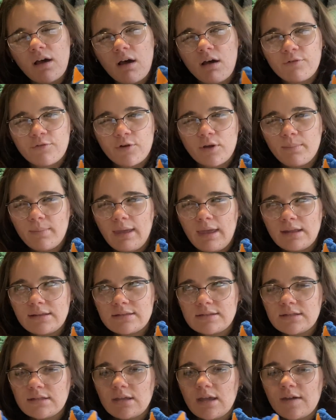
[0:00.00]
from
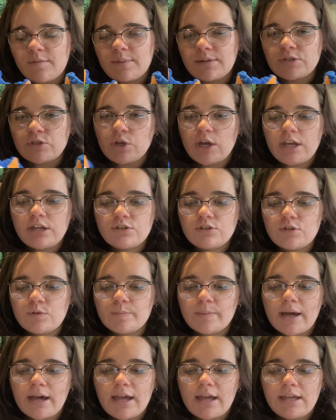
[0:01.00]
Etsy. I've been trying to
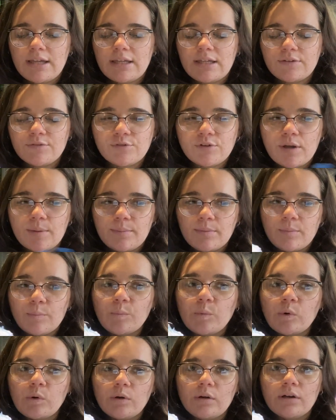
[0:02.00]
buy from
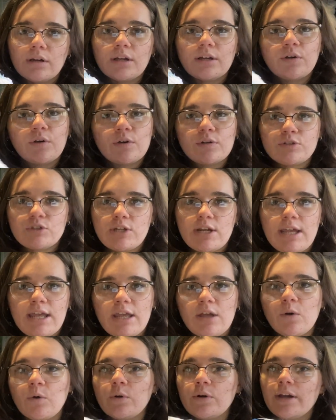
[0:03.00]
more
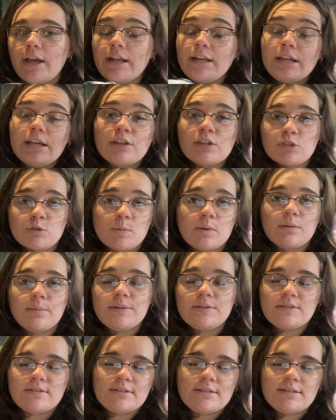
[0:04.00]
Crochet or any other small
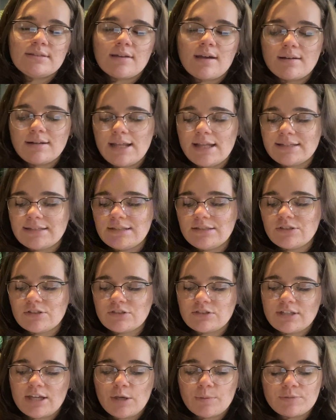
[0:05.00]
businesses on Etsy
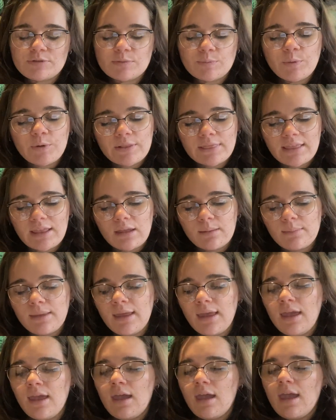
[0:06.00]
just to help support them.
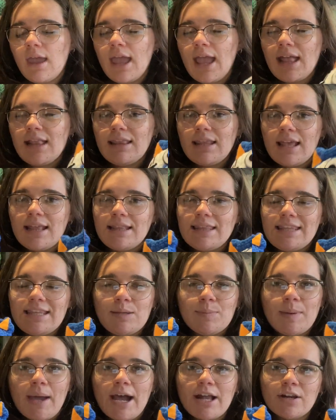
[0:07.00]
And then
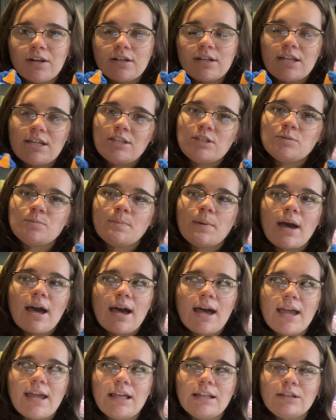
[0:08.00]
the pattern is
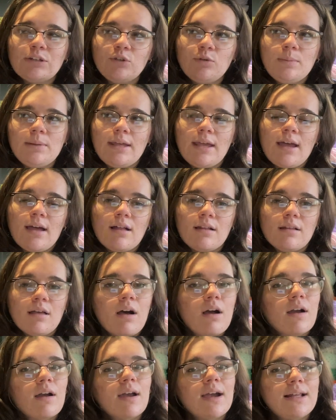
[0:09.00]
by Lumi L
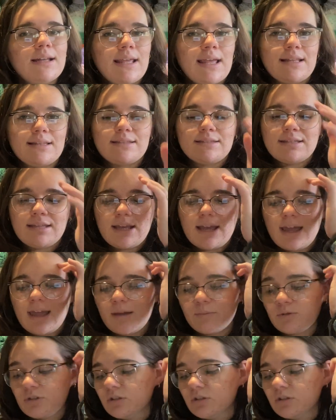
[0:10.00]
Art on Etsy. I